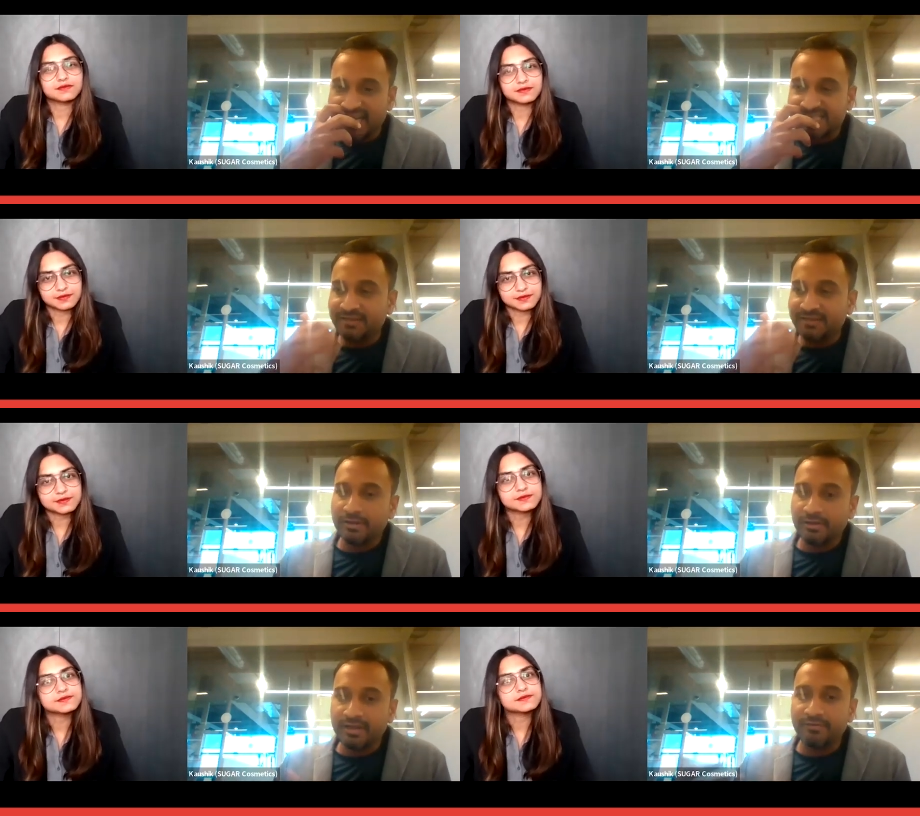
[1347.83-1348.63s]
Speaker 1: next year
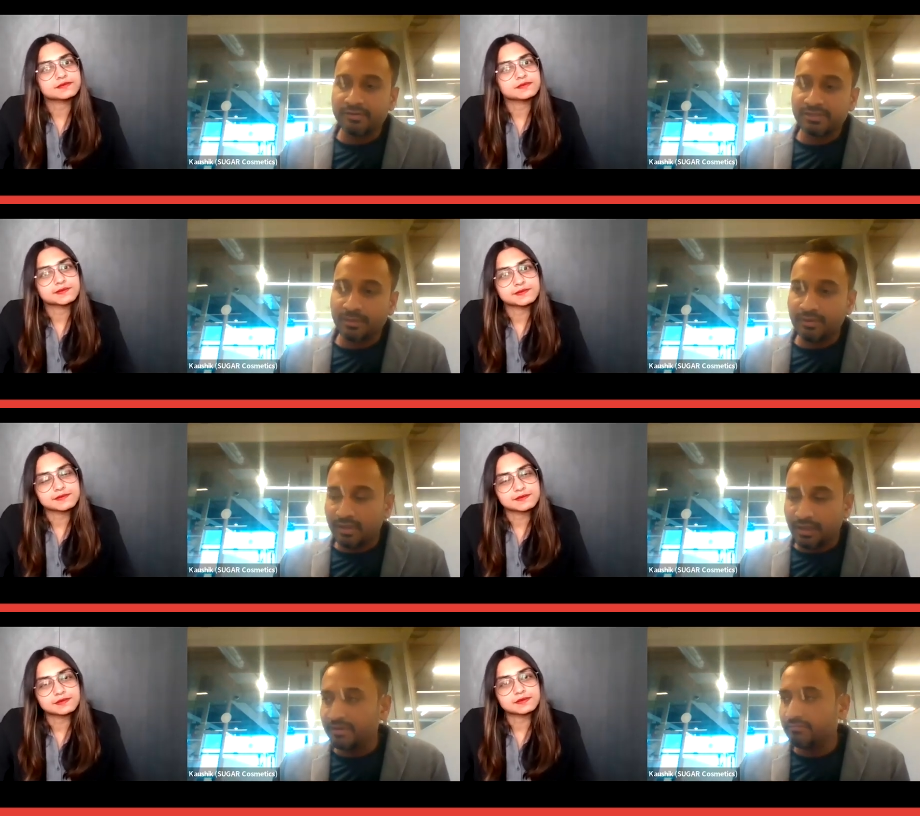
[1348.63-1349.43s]
when your is
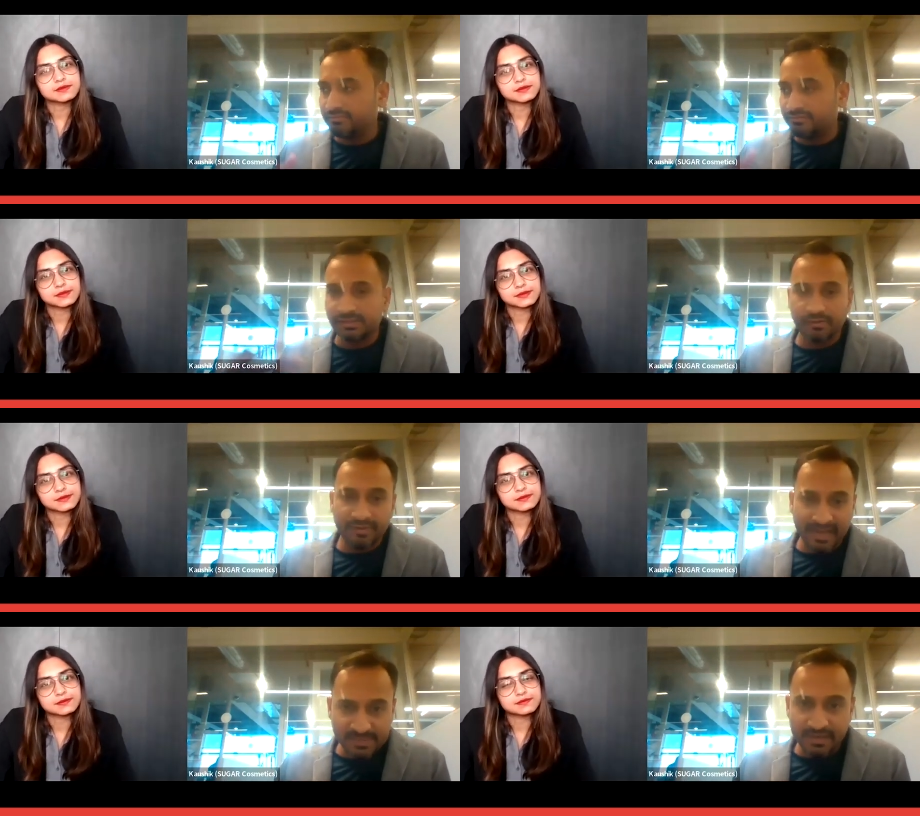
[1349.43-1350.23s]
double, I mean, which is
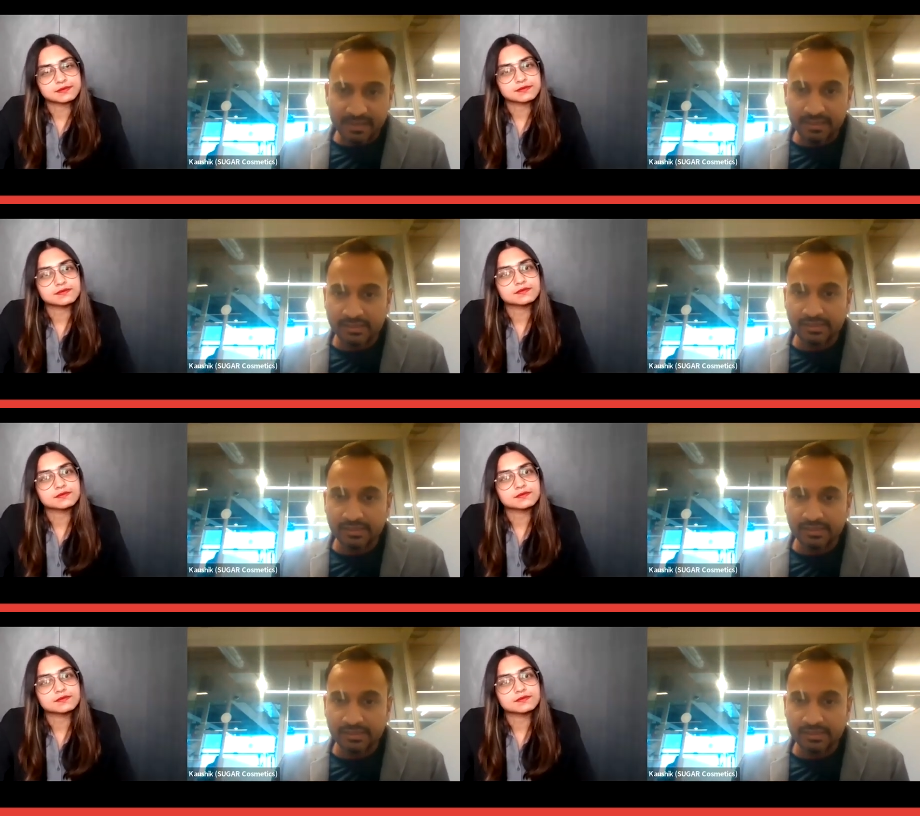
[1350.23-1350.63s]
what we're expecting